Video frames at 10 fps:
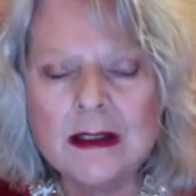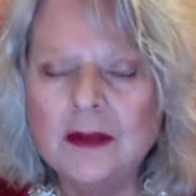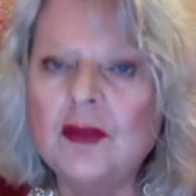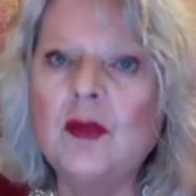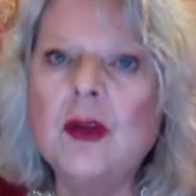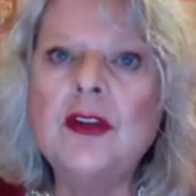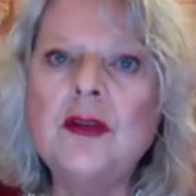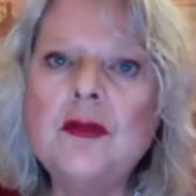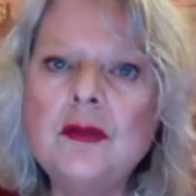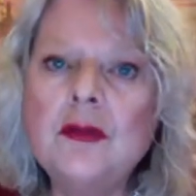So when
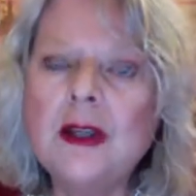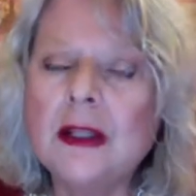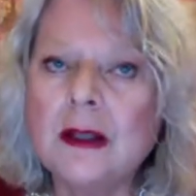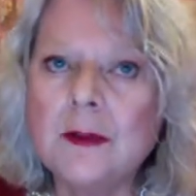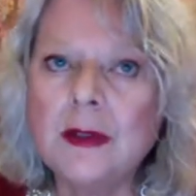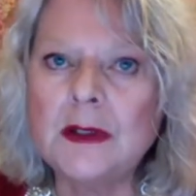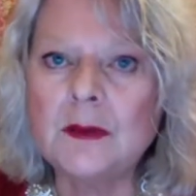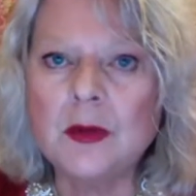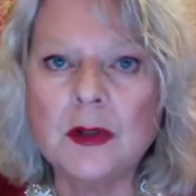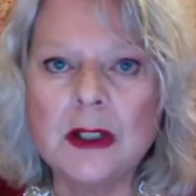you get up in the
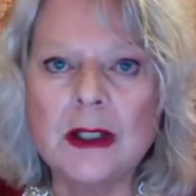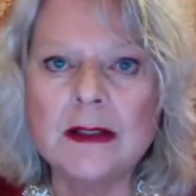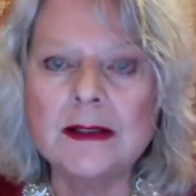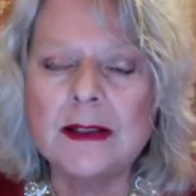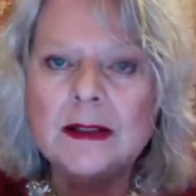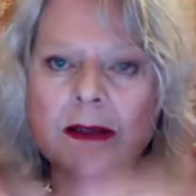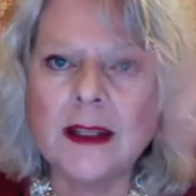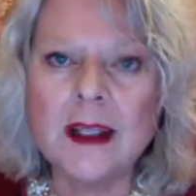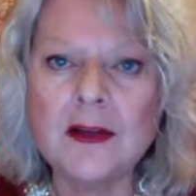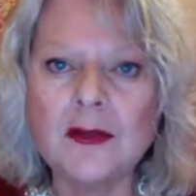morning and say,
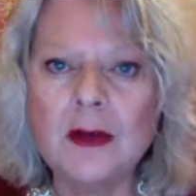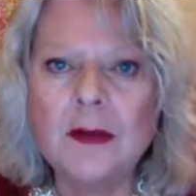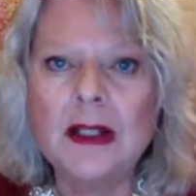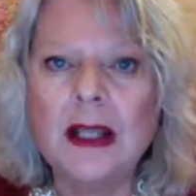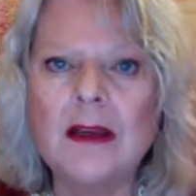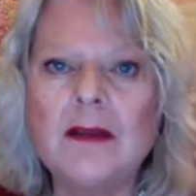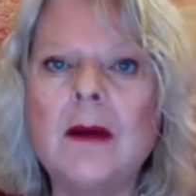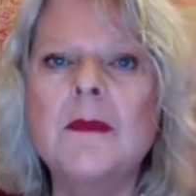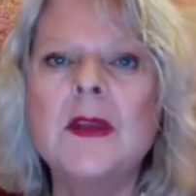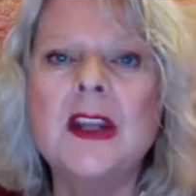thank you, I'm alive,
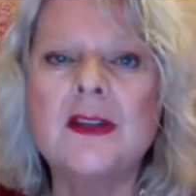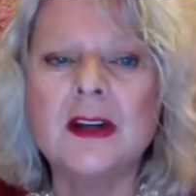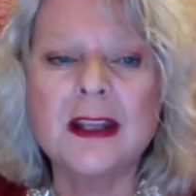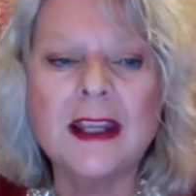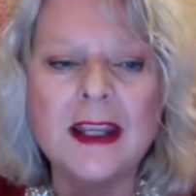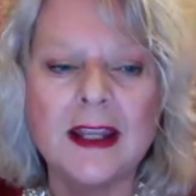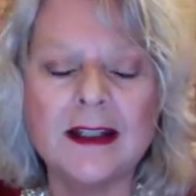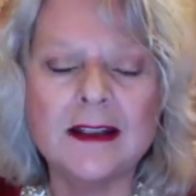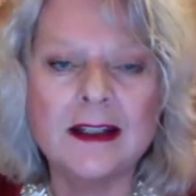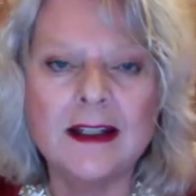I'm here
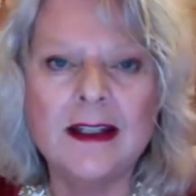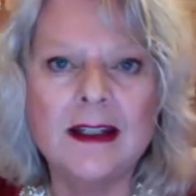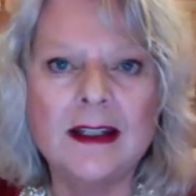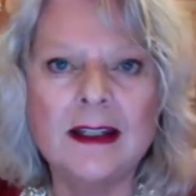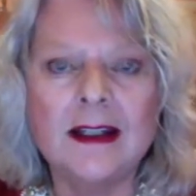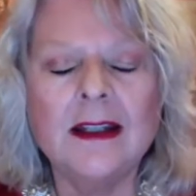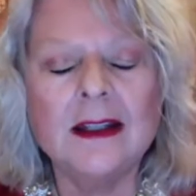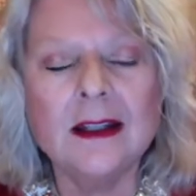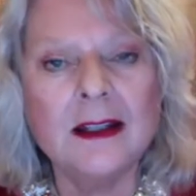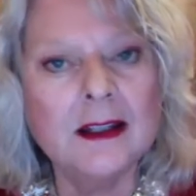again,
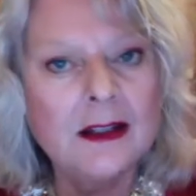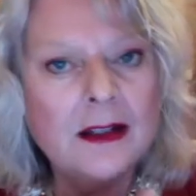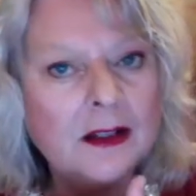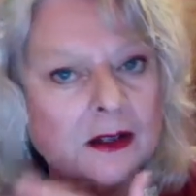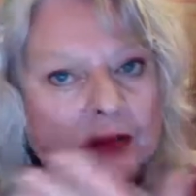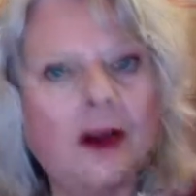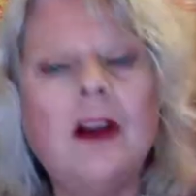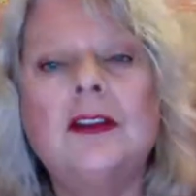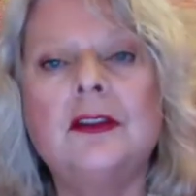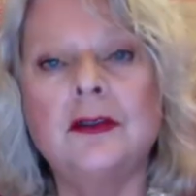you
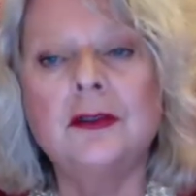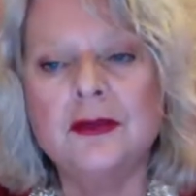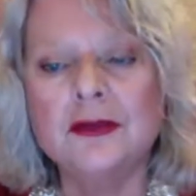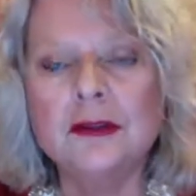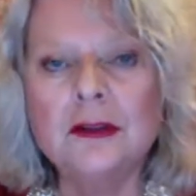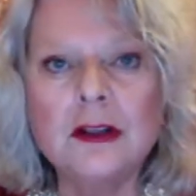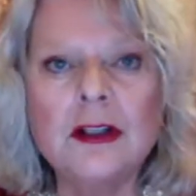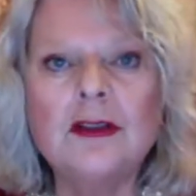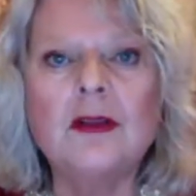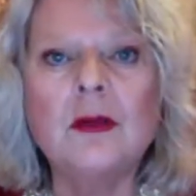also should look
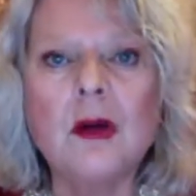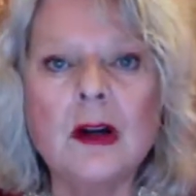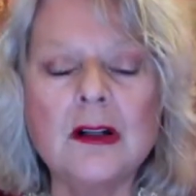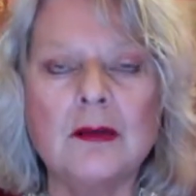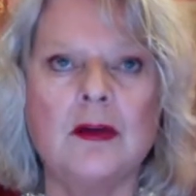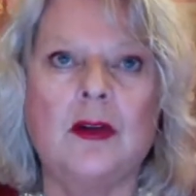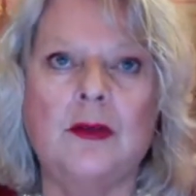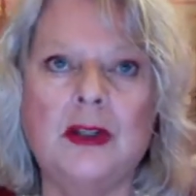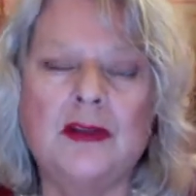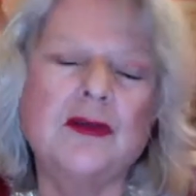at your wardrobe.
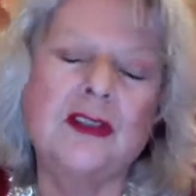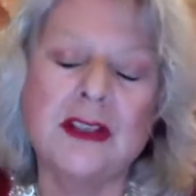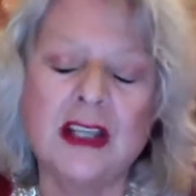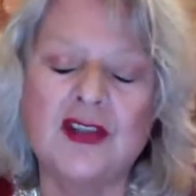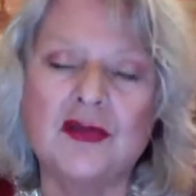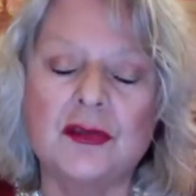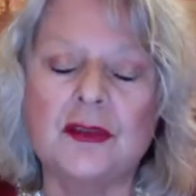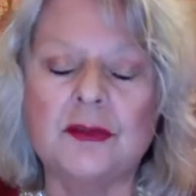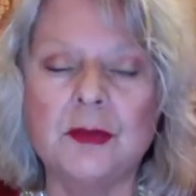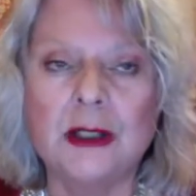I shouldn't say
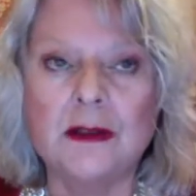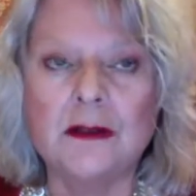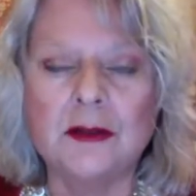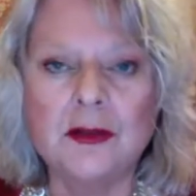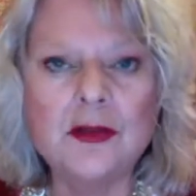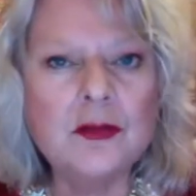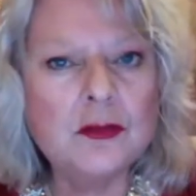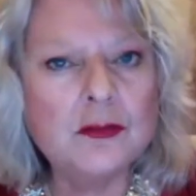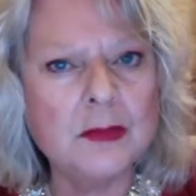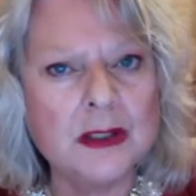should, but you
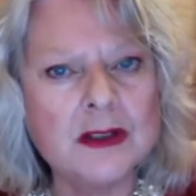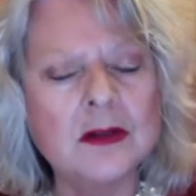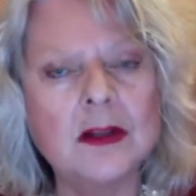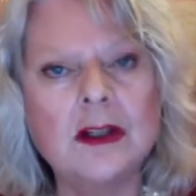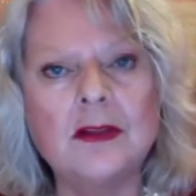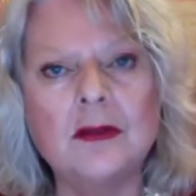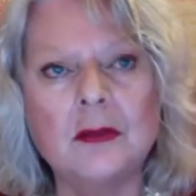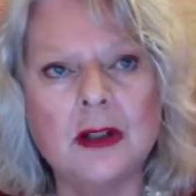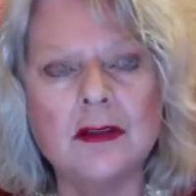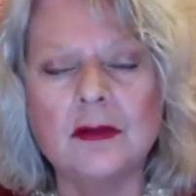must look at your
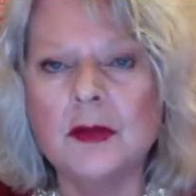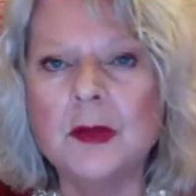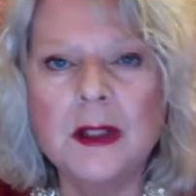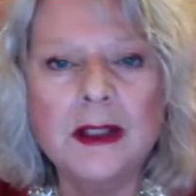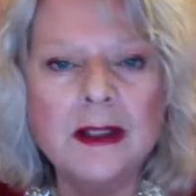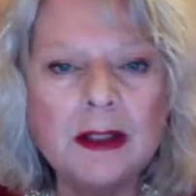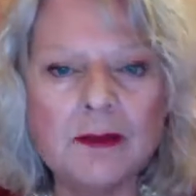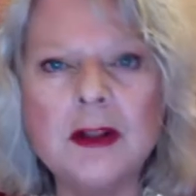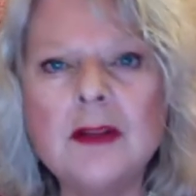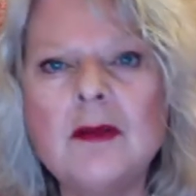wardrobe. Get
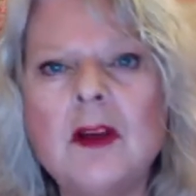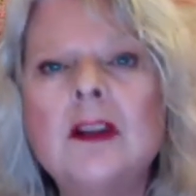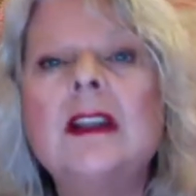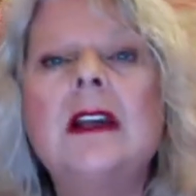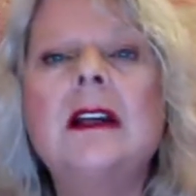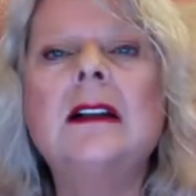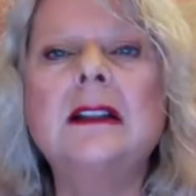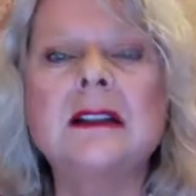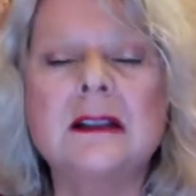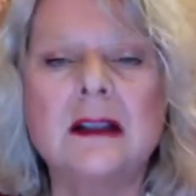rid of all the ugly
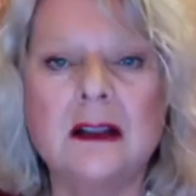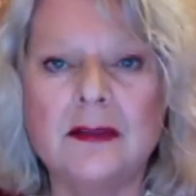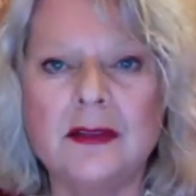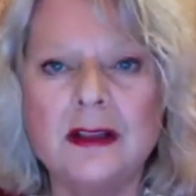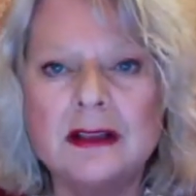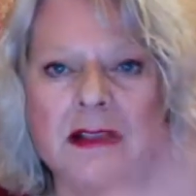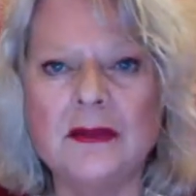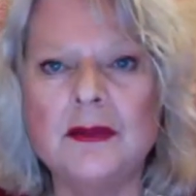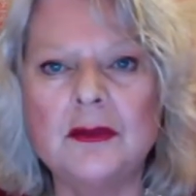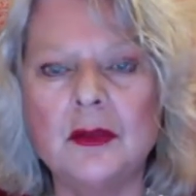stuff, the
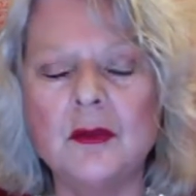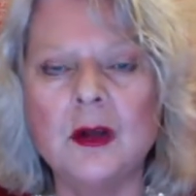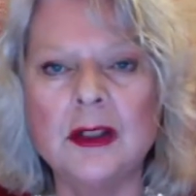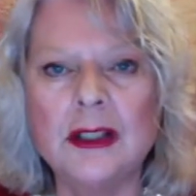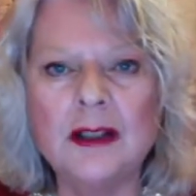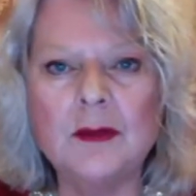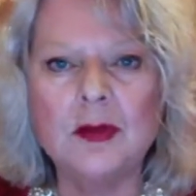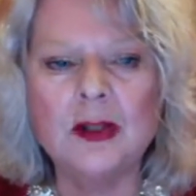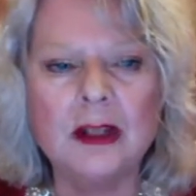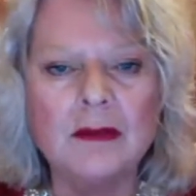stuff you don't want
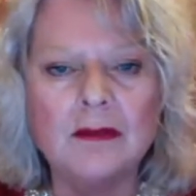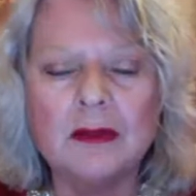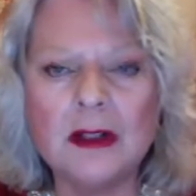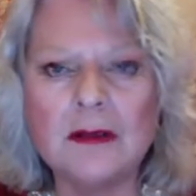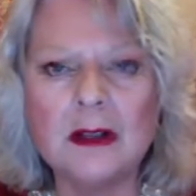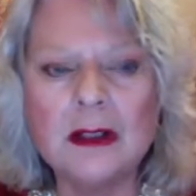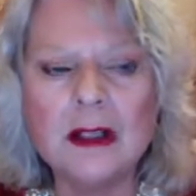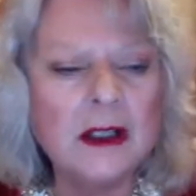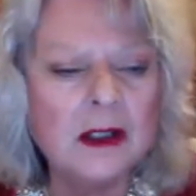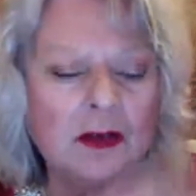anymore. Get rid of it.
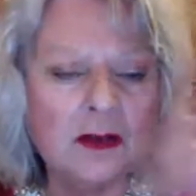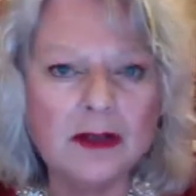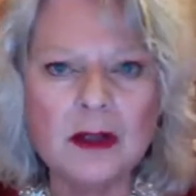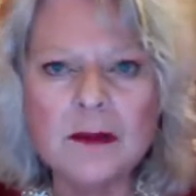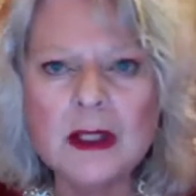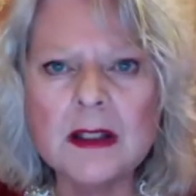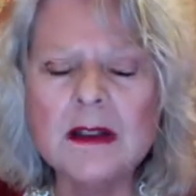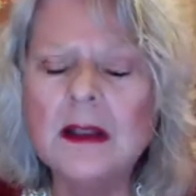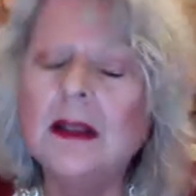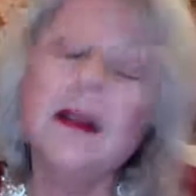Do
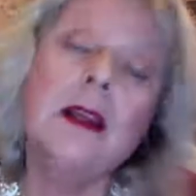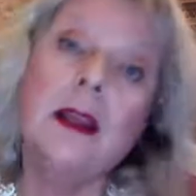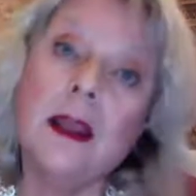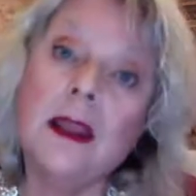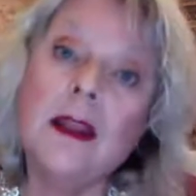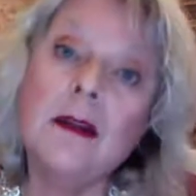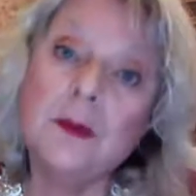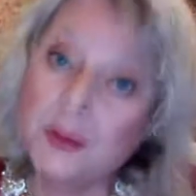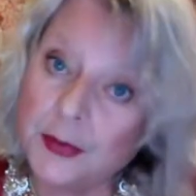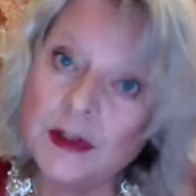something and
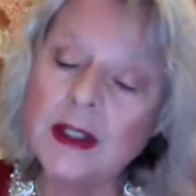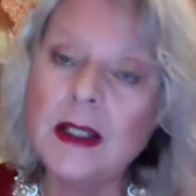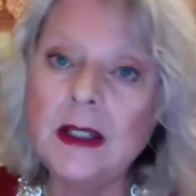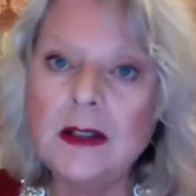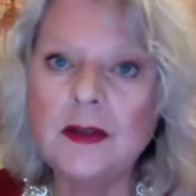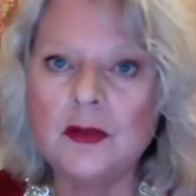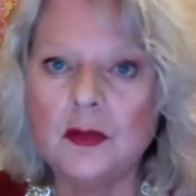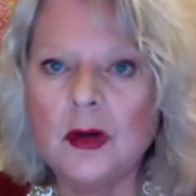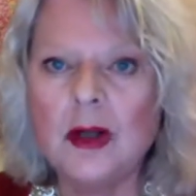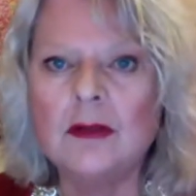put in your
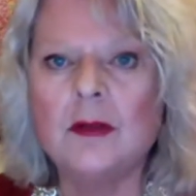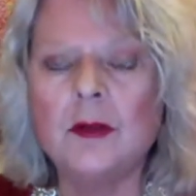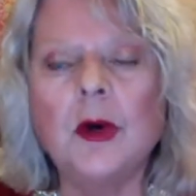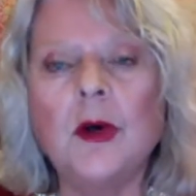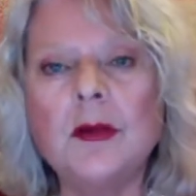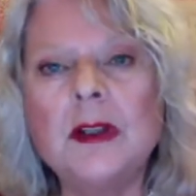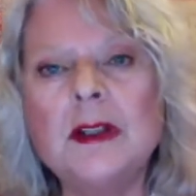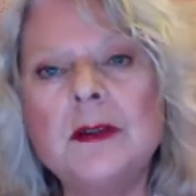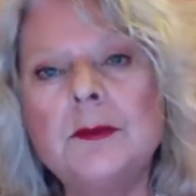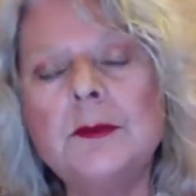wardrobe only
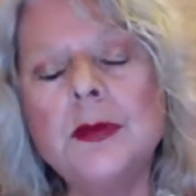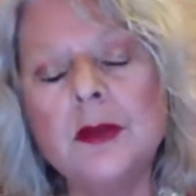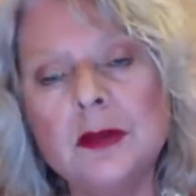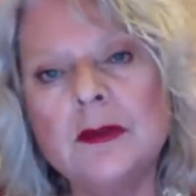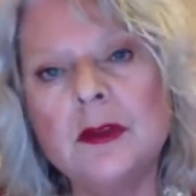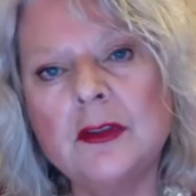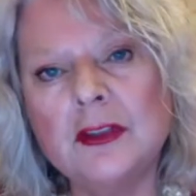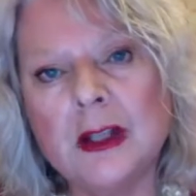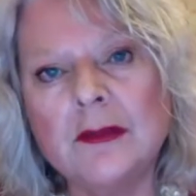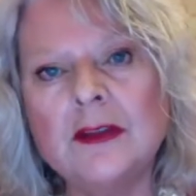the beautiful
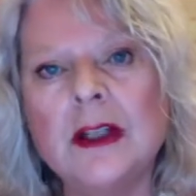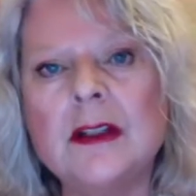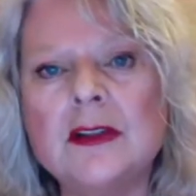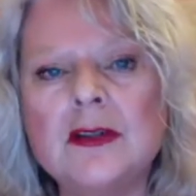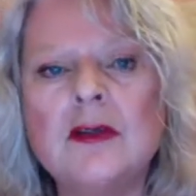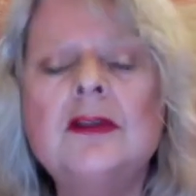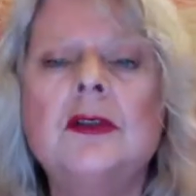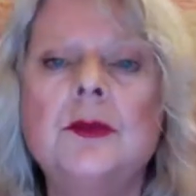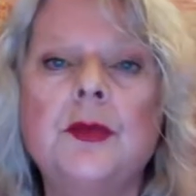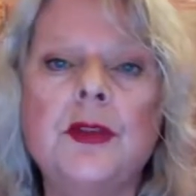stuff that is going to
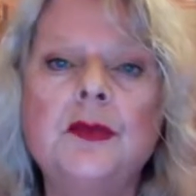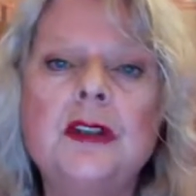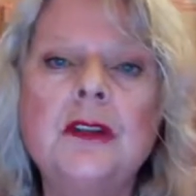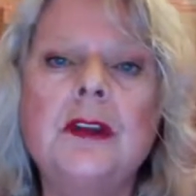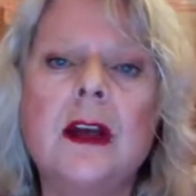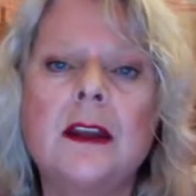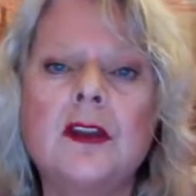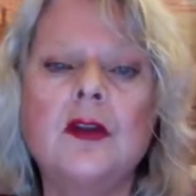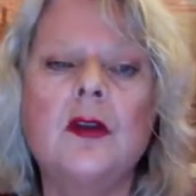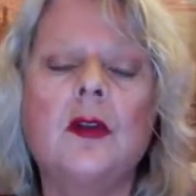beautify
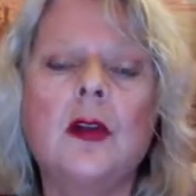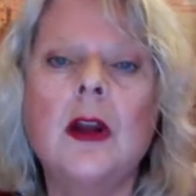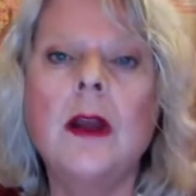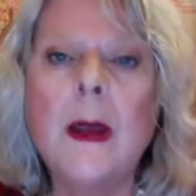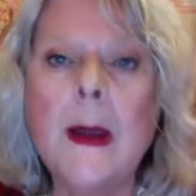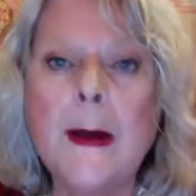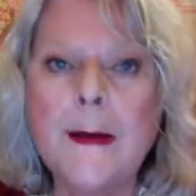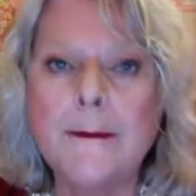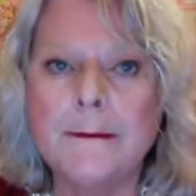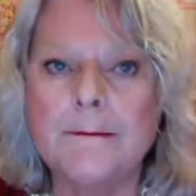your
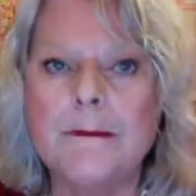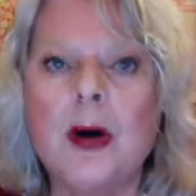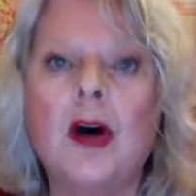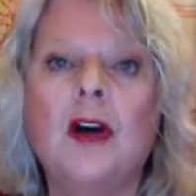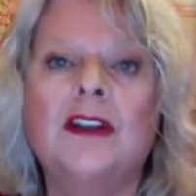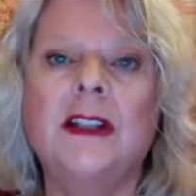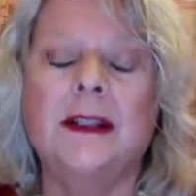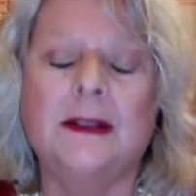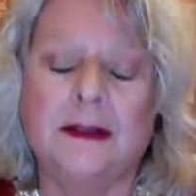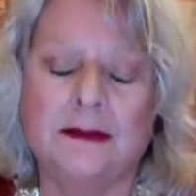
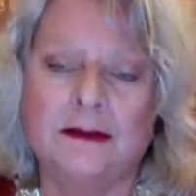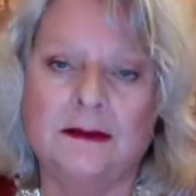body.